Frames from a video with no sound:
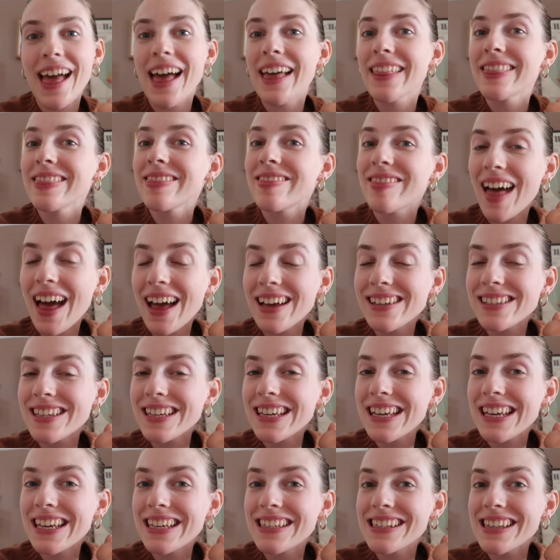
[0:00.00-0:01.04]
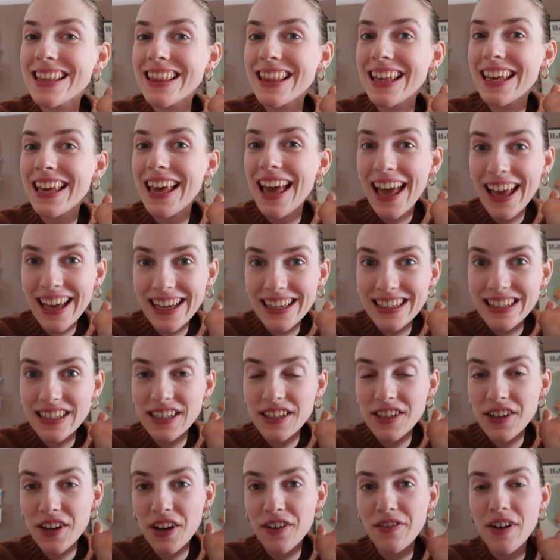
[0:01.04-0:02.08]
And that is the
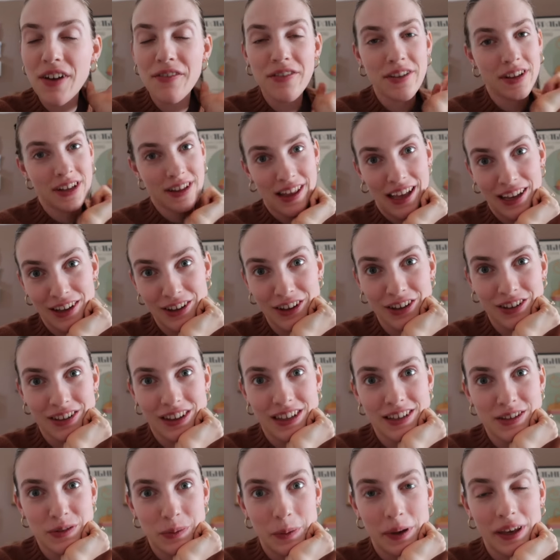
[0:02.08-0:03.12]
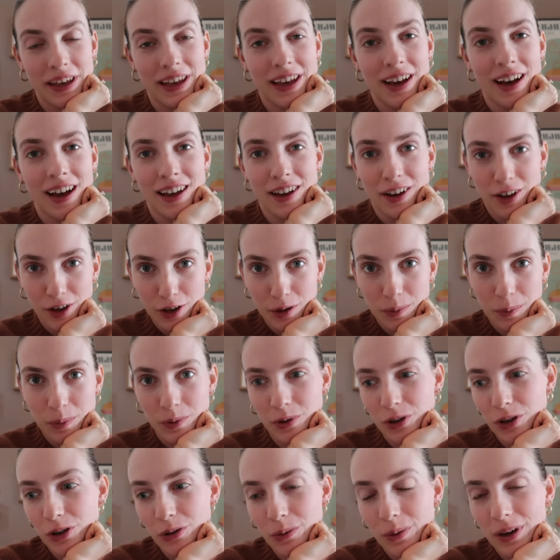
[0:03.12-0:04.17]
end of everything that I cooked this week. I hope
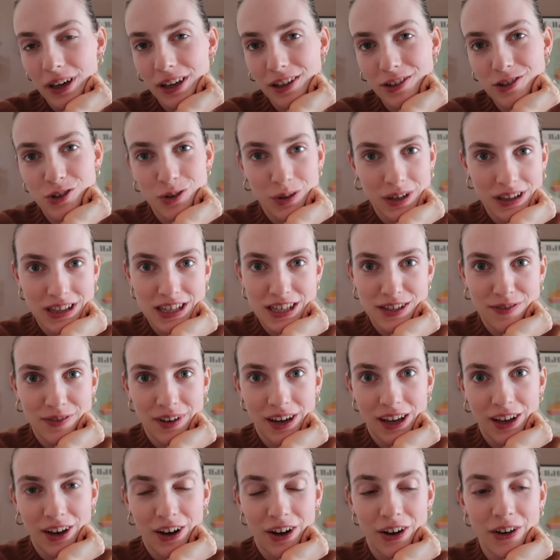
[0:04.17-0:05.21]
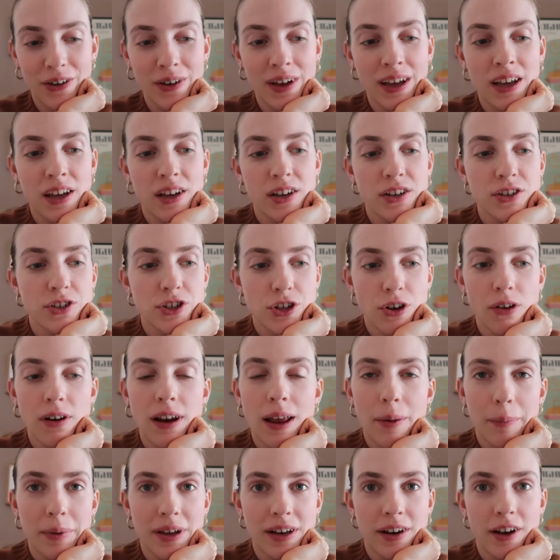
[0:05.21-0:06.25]
you enjoyed this video. Do
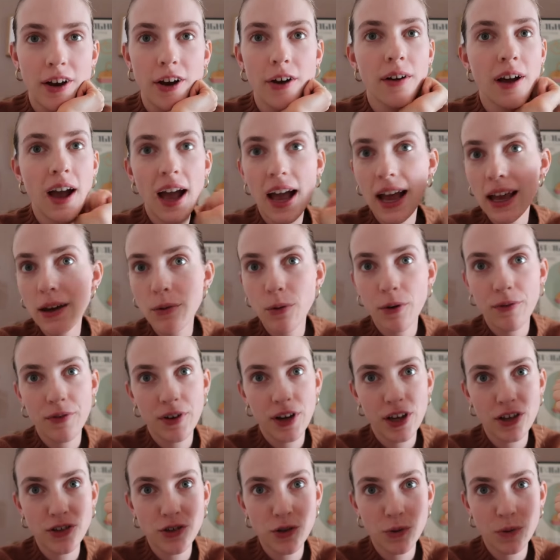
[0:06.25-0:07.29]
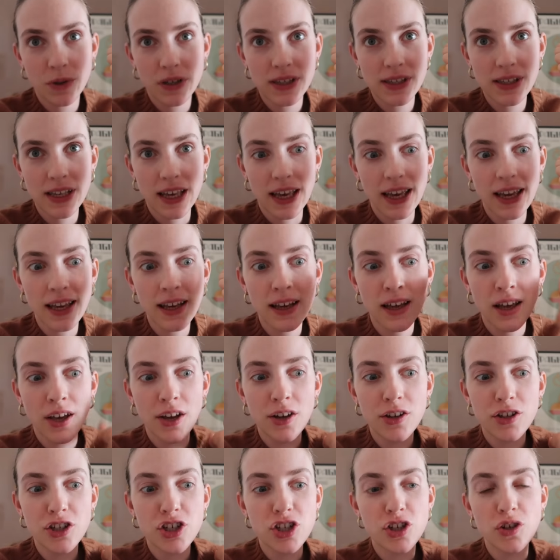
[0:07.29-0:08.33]
let me know, A, what videos you want to see.
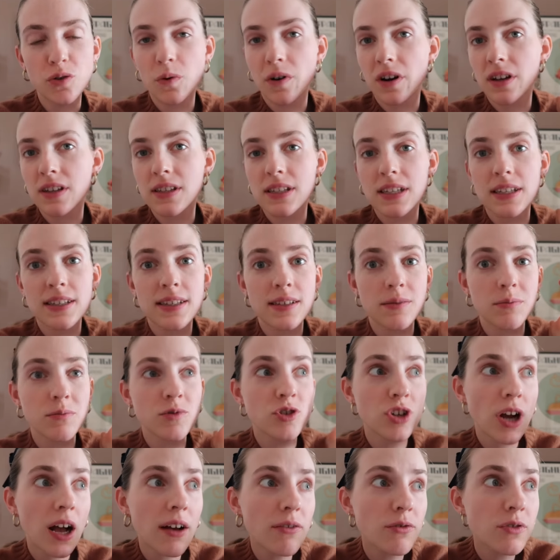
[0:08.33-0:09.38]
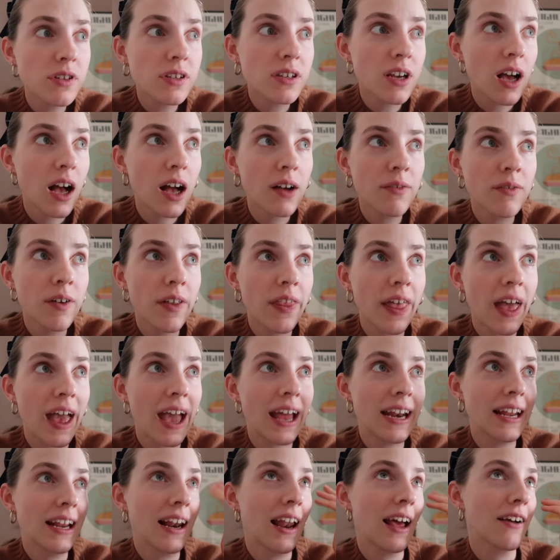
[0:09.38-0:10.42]
Do you want to see some travel stuff? Are there
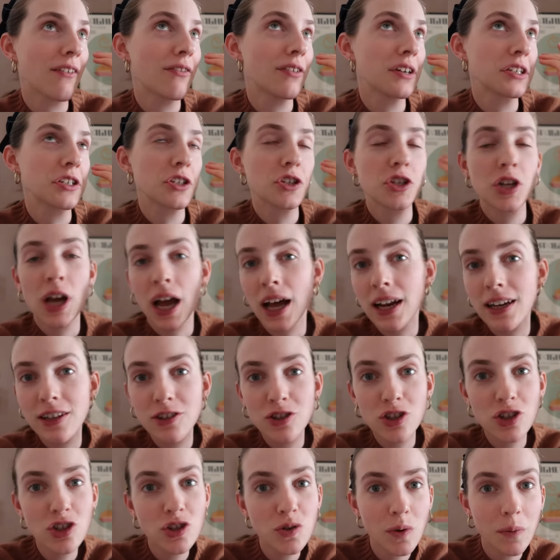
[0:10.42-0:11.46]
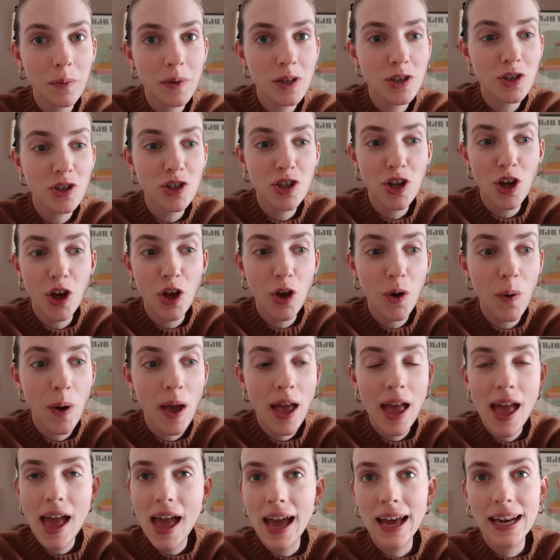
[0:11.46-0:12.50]
any like fun challenges you want me to do?
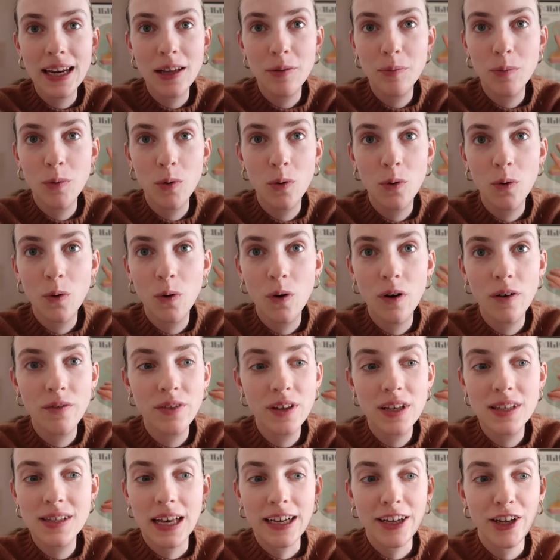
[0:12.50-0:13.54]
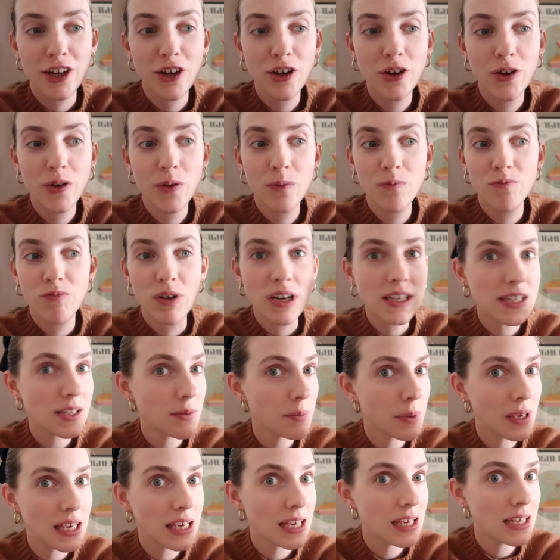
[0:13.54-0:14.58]
Any more of these like
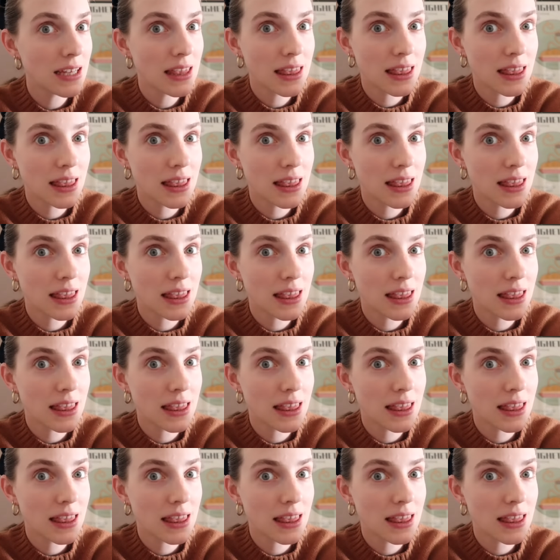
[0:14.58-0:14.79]
recipe